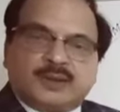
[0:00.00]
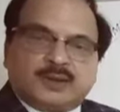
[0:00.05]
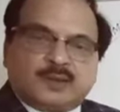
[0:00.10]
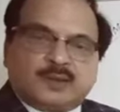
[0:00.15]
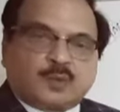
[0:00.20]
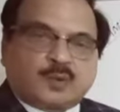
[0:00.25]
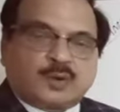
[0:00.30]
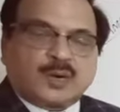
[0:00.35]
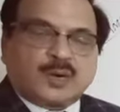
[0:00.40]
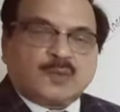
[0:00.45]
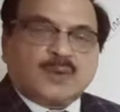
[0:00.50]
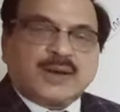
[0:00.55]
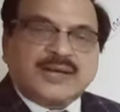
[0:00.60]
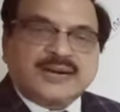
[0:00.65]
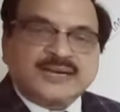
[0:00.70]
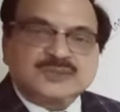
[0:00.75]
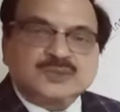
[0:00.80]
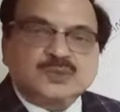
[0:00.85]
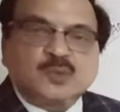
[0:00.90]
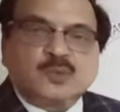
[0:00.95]

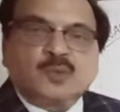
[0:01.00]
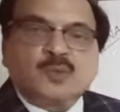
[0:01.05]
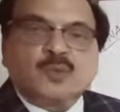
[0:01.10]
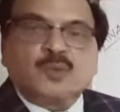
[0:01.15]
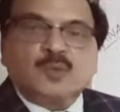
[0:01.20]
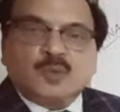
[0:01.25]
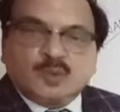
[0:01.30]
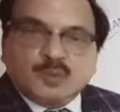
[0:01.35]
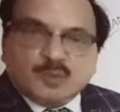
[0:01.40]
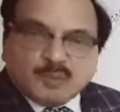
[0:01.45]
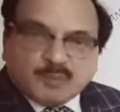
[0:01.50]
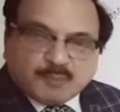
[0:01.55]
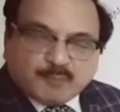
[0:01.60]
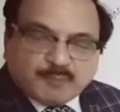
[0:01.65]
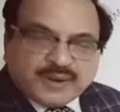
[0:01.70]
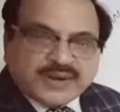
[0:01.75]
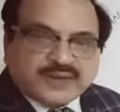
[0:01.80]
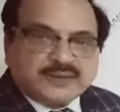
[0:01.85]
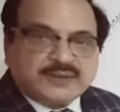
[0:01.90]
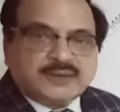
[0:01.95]
coronavirus to
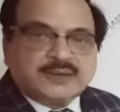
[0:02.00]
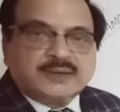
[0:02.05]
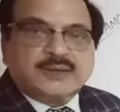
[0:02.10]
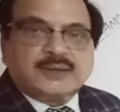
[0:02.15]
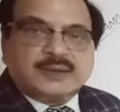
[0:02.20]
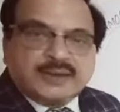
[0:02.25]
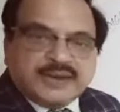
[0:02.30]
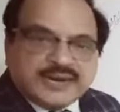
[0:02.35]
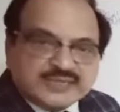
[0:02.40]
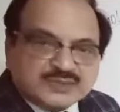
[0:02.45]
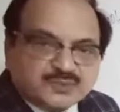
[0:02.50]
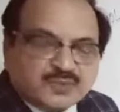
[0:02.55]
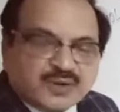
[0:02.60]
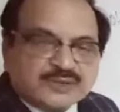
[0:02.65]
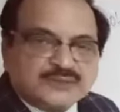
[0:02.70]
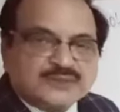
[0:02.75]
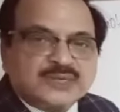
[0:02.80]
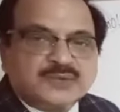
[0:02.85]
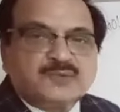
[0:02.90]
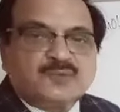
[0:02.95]
make its
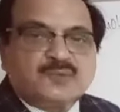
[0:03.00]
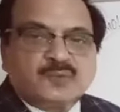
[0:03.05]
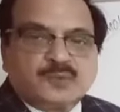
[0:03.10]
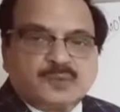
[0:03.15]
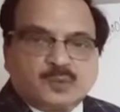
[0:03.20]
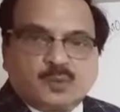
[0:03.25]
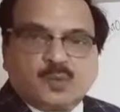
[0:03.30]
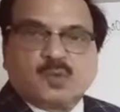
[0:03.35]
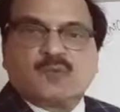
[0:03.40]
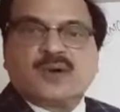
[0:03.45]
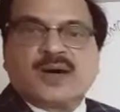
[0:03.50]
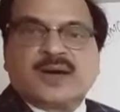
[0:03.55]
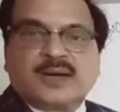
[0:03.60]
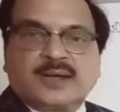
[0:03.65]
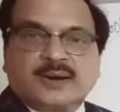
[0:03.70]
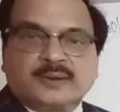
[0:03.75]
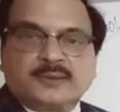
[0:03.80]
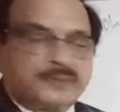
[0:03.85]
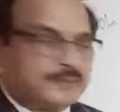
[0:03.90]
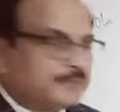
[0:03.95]
function go
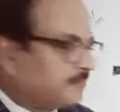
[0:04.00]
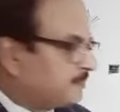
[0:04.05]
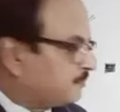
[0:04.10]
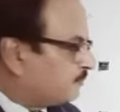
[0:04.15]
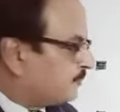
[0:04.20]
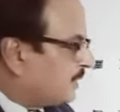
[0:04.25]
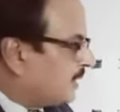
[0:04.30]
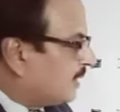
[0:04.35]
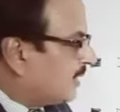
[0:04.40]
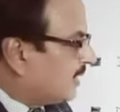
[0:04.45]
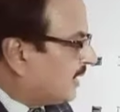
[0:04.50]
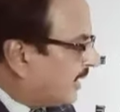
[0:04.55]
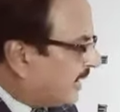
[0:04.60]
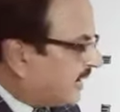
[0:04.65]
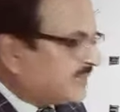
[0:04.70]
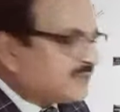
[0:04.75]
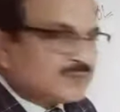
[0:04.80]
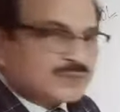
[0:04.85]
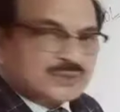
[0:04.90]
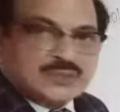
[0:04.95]
far.
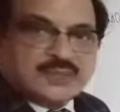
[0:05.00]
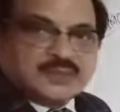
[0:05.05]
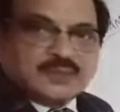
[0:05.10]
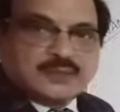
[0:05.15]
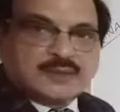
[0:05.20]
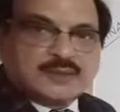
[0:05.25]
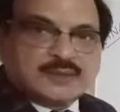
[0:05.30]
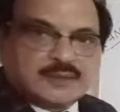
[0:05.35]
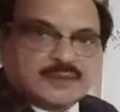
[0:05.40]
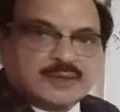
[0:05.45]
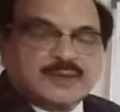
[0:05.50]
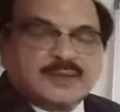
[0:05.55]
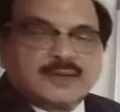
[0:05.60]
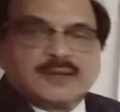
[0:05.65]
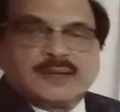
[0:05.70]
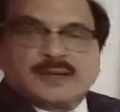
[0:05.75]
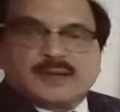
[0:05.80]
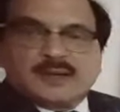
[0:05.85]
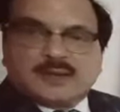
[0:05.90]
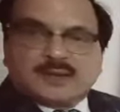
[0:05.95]
Hence,
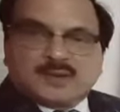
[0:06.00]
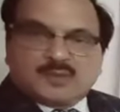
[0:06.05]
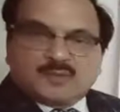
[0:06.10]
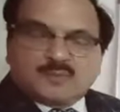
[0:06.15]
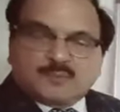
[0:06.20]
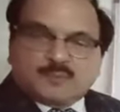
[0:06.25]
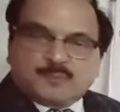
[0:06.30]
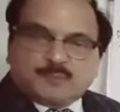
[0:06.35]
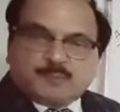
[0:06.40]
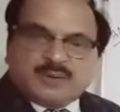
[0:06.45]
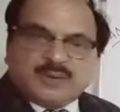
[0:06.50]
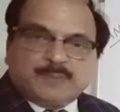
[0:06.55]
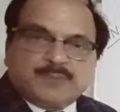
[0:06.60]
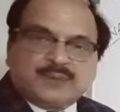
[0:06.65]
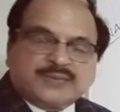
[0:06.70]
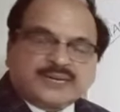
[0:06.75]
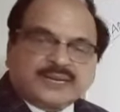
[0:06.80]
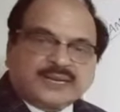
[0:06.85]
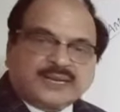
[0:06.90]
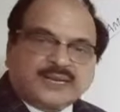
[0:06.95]
people
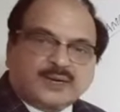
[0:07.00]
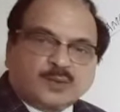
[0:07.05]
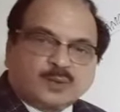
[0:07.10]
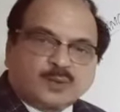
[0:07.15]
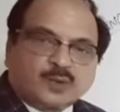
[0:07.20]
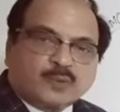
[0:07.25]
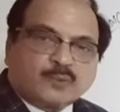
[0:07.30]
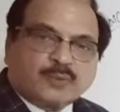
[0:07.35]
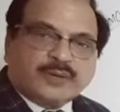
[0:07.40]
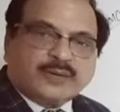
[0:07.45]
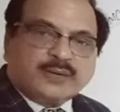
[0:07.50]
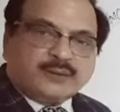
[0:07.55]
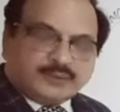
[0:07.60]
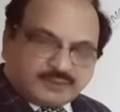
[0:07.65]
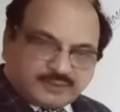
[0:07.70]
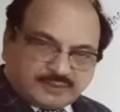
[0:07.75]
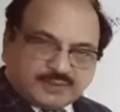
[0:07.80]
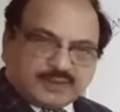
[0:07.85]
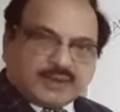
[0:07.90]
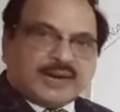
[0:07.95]
taking chloroquine
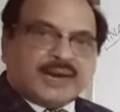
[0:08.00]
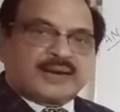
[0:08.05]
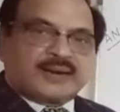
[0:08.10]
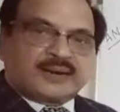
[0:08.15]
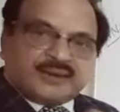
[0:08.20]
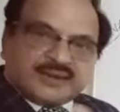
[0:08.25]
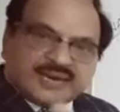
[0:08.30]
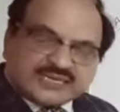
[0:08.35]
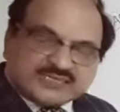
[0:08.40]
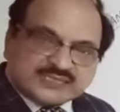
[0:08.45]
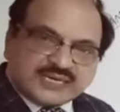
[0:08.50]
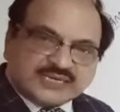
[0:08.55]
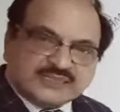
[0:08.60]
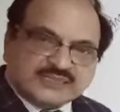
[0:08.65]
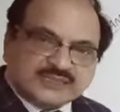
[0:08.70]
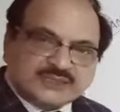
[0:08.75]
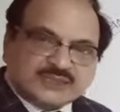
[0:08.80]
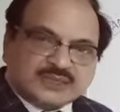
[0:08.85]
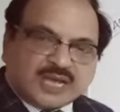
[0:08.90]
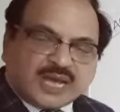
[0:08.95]
are
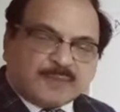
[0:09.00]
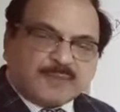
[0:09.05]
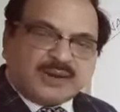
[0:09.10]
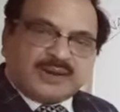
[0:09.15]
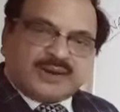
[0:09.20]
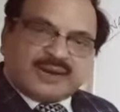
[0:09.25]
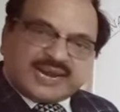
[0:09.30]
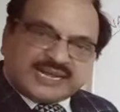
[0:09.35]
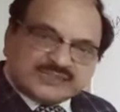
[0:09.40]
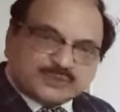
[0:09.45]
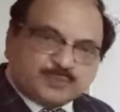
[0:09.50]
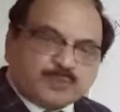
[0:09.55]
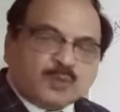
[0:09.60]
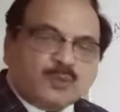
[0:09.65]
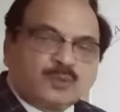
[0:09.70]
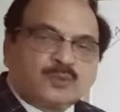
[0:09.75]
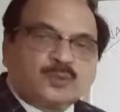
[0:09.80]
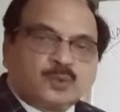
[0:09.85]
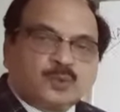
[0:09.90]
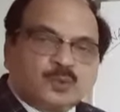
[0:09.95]
less
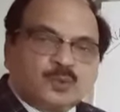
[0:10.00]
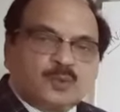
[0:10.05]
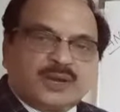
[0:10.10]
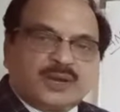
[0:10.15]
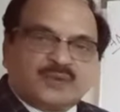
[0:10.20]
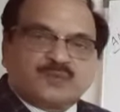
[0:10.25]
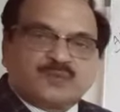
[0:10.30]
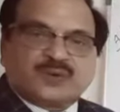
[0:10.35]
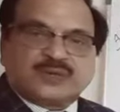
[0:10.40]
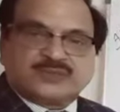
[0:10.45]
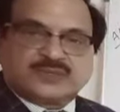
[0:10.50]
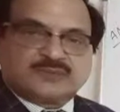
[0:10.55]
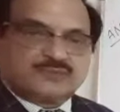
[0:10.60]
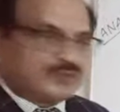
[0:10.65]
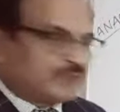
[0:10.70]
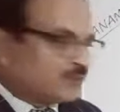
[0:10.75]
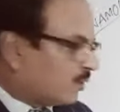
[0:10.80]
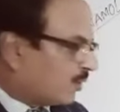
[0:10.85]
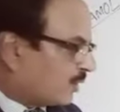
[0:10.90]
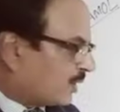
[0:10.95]
prone to infection with
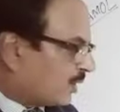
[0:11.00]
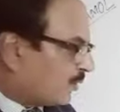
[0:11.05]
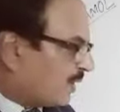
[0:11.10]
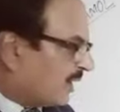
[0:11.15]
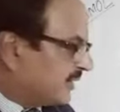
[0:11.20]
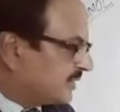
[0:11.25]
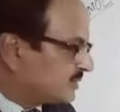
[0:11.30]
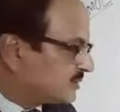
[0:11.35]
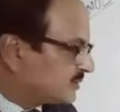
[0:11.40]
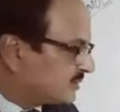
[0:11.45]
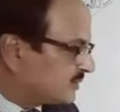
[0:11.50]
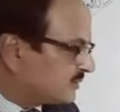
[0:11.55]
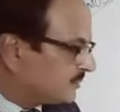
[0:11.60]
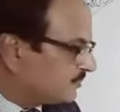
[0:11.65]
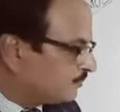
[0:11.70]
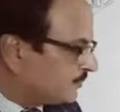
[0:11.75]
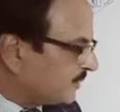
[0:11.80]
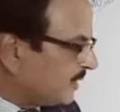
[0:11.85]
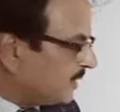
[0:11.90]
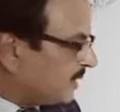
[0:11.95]
the coronavirus.
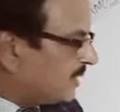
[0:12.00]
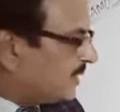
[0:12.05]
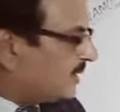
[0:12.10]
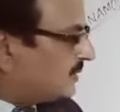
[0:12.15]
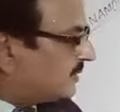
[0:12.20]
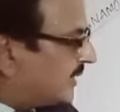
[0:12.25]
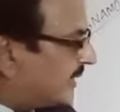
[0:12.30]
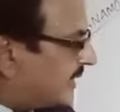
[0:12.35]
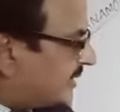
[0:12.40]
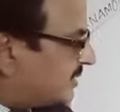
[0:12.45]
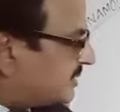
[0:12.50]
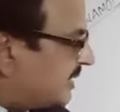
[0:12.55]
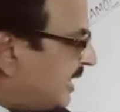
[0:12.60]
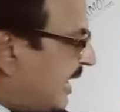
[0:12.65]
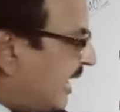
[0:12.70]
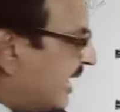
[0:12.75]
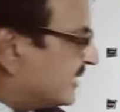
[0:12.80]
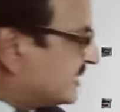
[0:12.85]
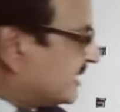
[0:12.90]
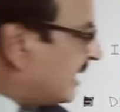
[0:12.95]
There is a
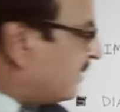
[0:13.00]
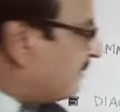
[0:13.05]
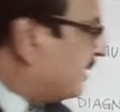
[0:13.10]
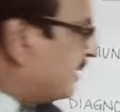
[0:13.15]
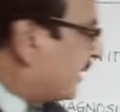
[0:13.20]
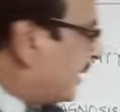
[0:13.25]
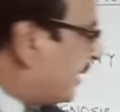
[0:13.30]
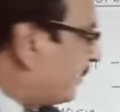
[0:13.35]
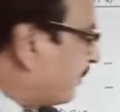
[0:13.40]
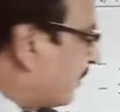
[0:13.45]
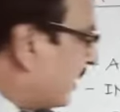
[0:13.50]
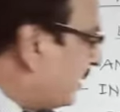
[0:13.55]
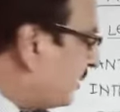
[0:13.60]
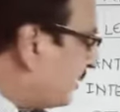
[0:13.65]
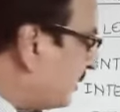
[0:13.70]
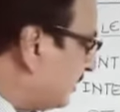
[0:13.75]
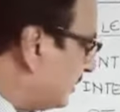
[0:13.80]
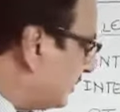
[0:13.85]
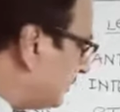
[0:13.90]
HIV treatment,